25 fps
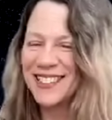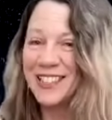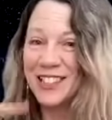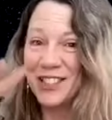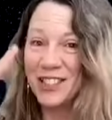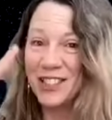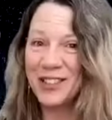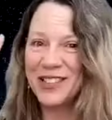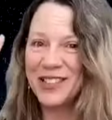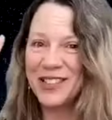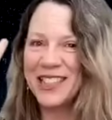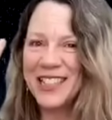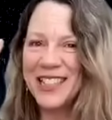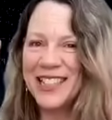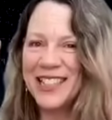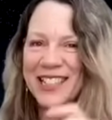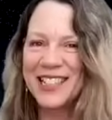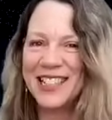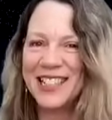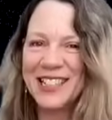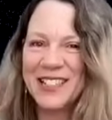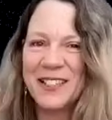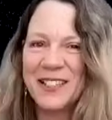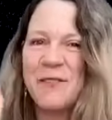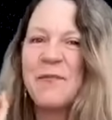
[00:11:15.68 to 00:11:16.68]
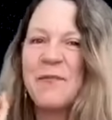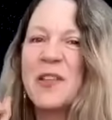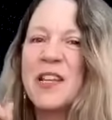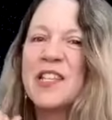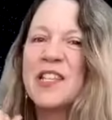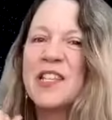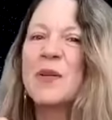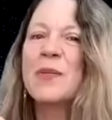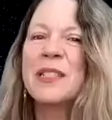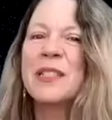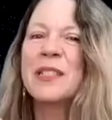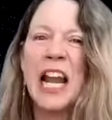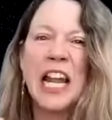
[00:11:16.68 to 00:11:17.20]
Two sneezes.
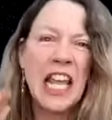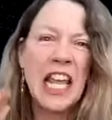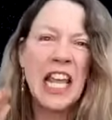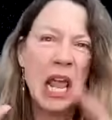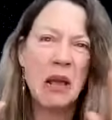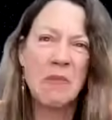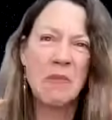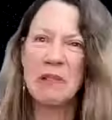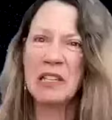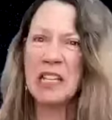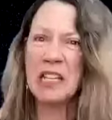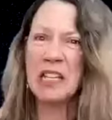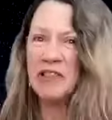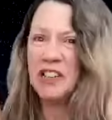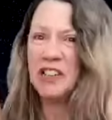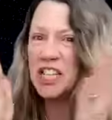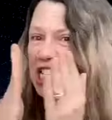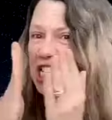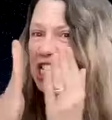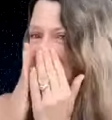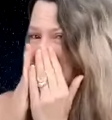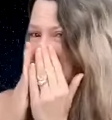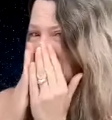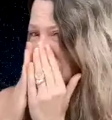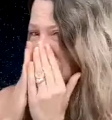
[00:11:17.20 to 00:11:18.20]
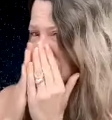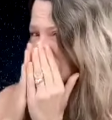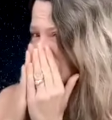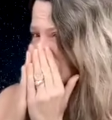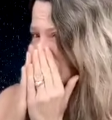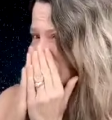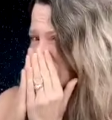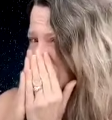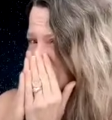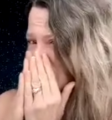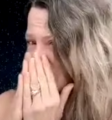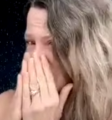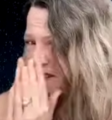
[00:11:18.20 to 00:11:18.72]
So it's, I can't believe she sneezed
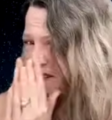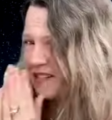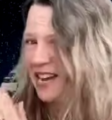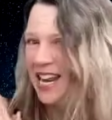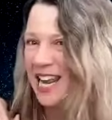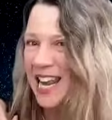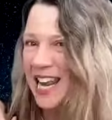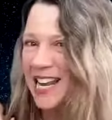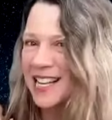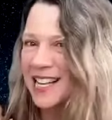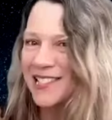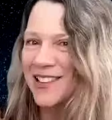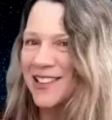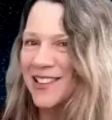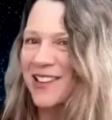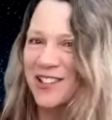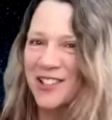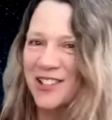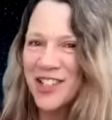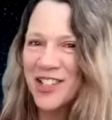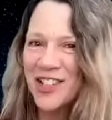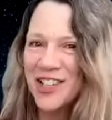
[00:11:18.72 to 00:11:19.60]
into her hands on her